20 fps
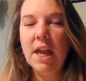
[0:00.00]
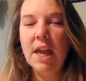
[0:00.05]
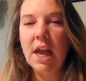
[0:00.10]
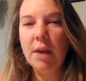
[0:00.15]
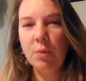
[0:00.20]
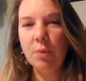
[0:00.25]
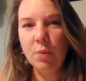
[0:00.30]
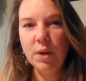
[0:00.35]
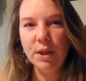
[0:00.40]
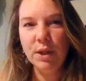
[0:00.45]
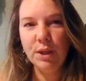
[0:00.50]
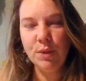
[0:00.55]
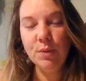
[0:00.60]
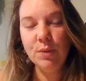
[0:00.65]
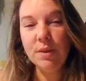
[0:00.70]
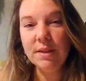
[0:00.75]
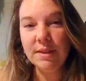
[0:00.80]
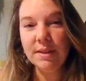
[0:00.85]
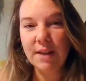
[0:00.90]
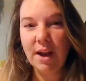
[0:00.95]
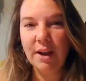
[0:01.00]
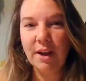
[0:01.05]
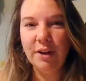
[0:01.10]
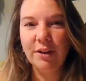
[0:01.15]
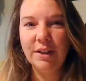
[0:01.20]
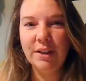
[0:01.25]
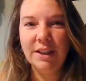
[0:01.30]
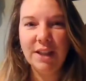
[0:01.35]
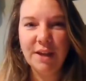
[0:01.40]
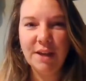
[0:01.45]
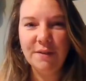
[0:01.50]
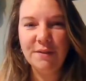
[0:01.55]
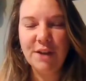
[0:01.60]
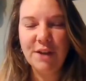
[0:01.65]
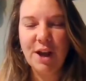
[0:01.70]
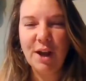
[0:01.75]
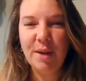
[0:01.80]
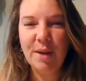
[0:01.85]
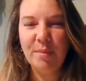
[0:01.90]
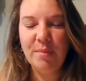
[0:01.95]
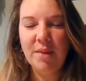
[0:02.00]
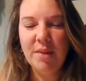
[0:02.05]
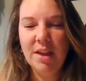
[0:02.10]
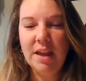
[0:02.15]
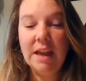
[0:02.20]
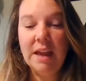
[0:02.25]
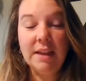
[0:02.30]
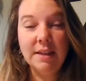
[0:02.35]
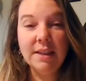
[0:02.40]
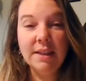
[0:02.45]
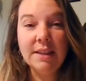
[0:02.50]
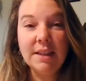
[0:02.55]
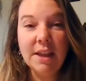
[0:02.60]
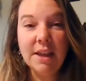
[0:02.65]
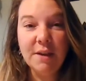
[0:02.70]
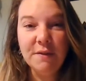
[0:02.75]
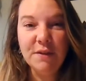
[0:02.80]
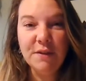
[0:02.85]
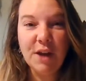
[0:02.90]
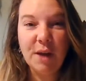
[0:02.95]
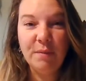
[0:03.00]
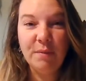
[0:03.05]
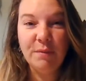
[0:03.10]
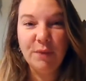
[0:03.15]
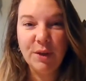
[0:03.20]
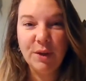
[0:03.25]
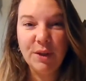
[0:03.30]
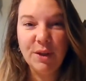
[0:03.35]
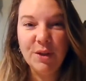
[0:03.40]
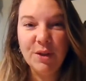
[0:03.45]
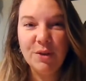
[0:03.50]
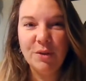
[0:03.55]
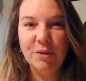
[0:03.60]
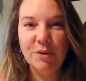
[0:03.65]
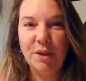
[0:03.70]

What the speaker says: and what you desire in this lifetime for you,